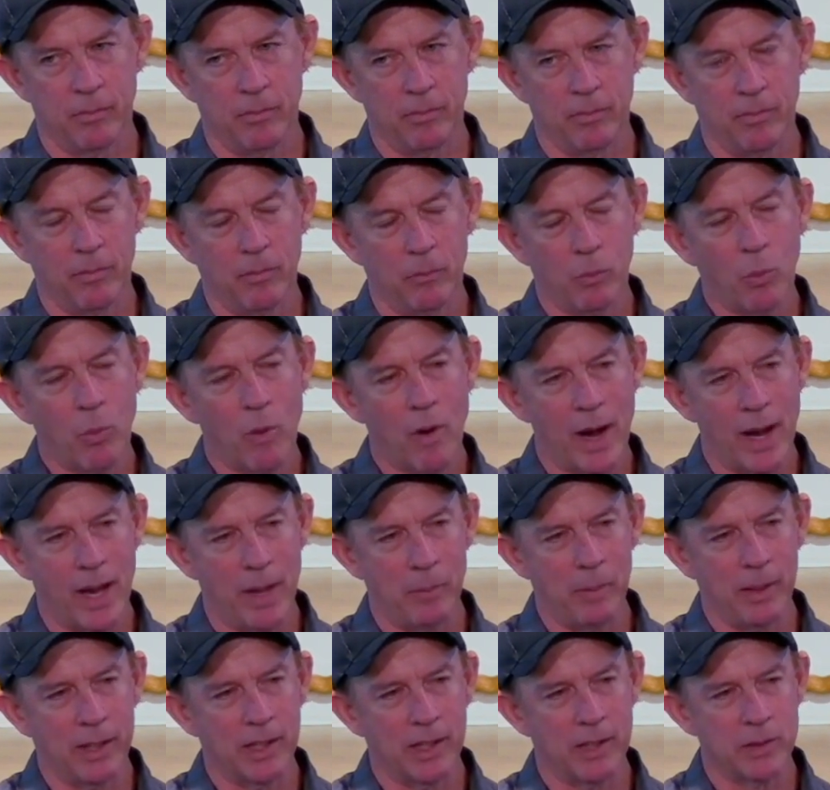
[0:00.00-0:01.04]
Why?
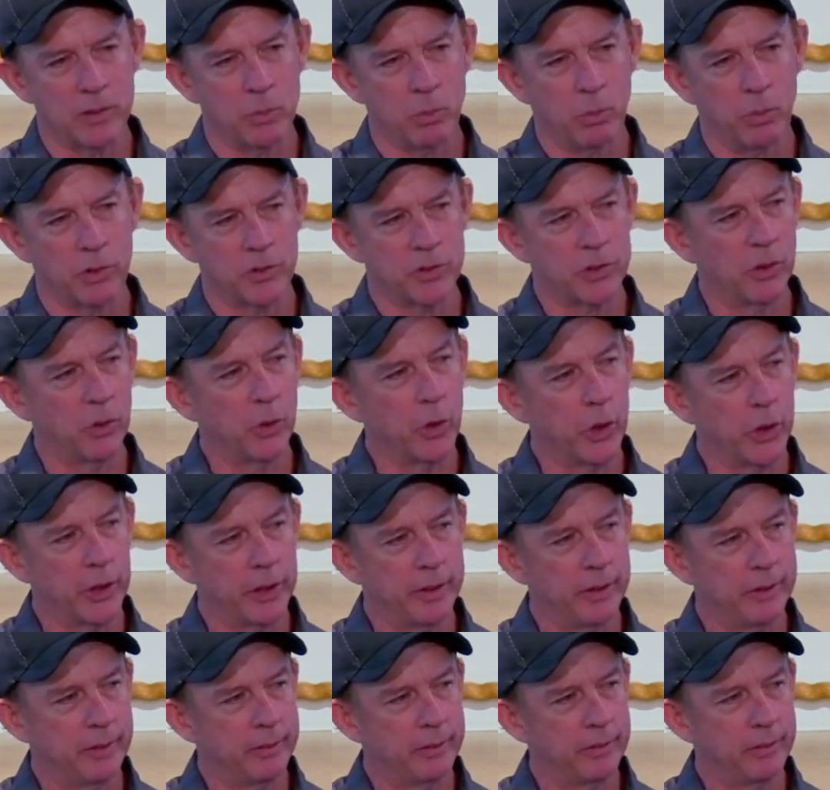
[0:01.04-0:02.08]
Because we're so good?
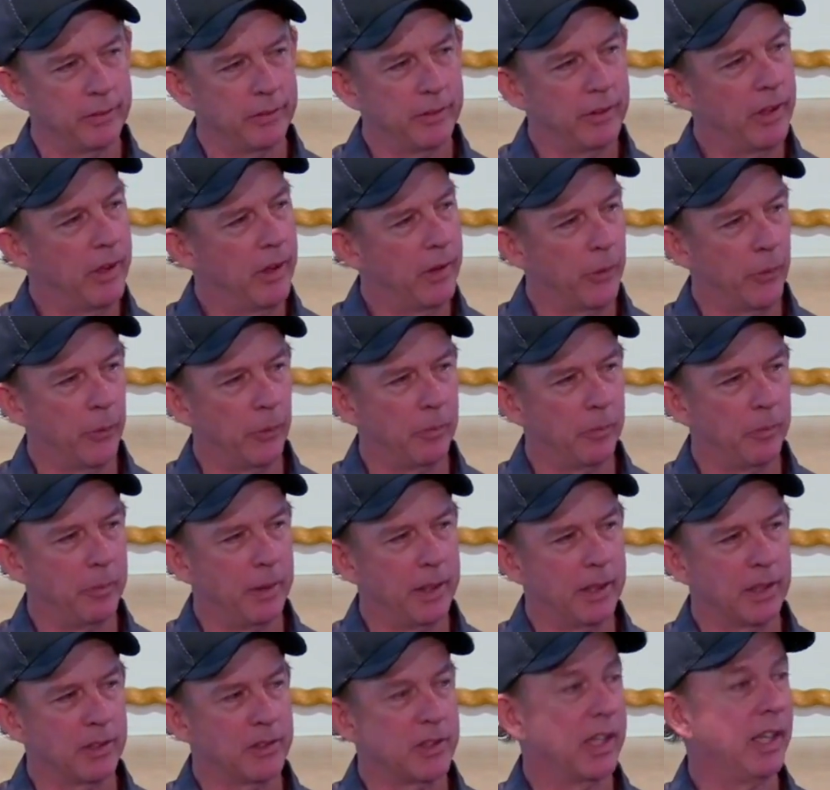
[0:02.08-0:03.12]
No,
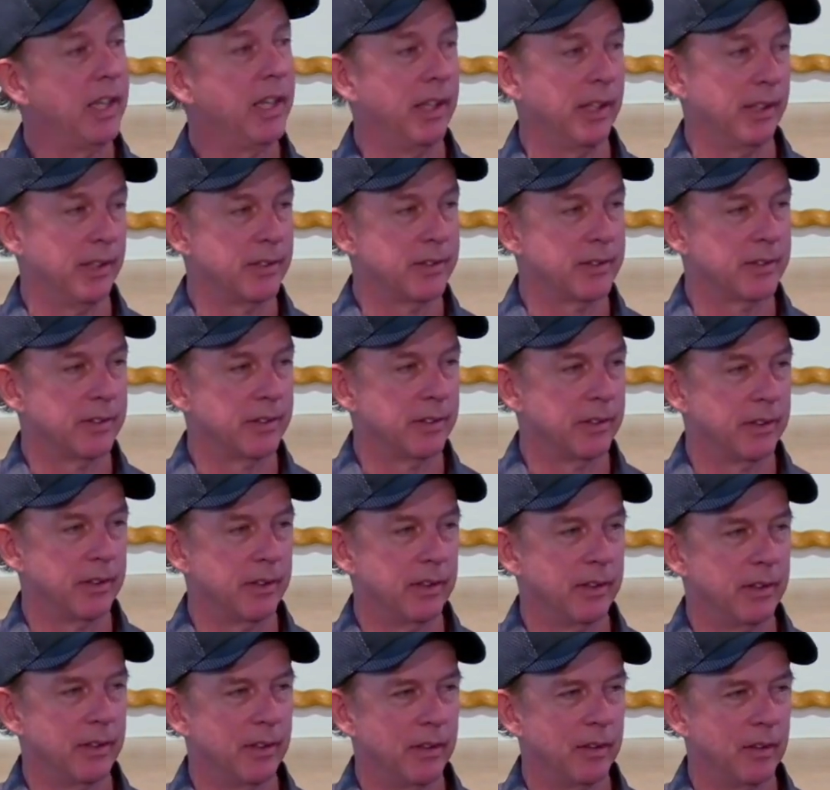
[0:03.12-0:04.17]
because He is.
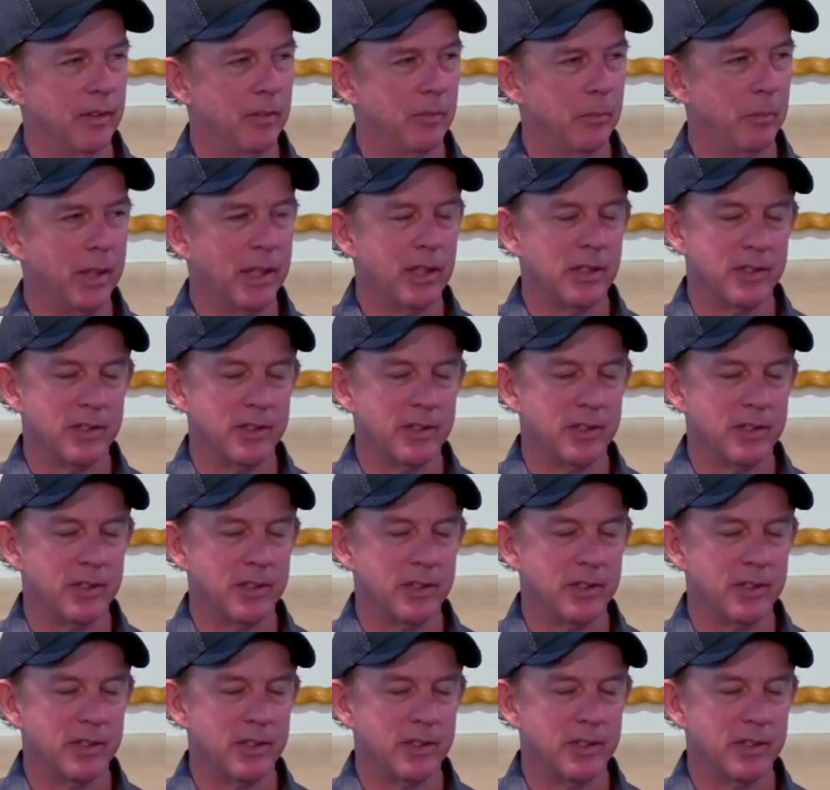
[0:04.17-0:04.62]
Because He